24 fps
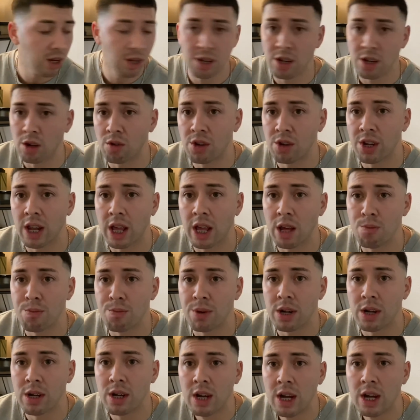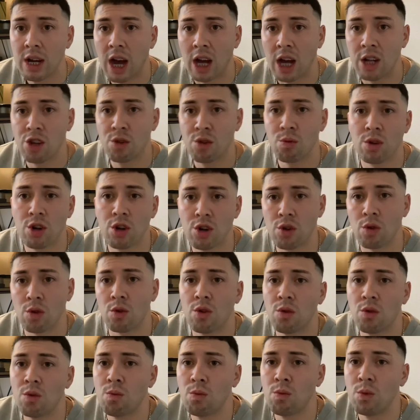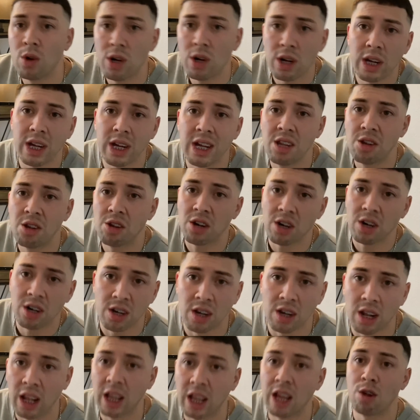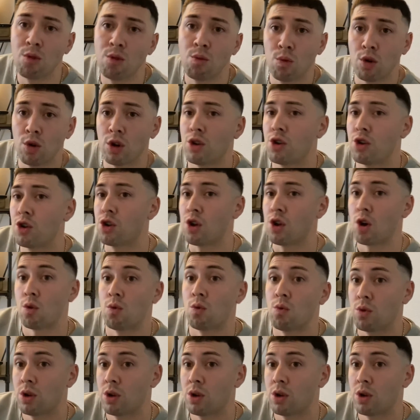sell today, but I just want to show you what is ugly and what sold.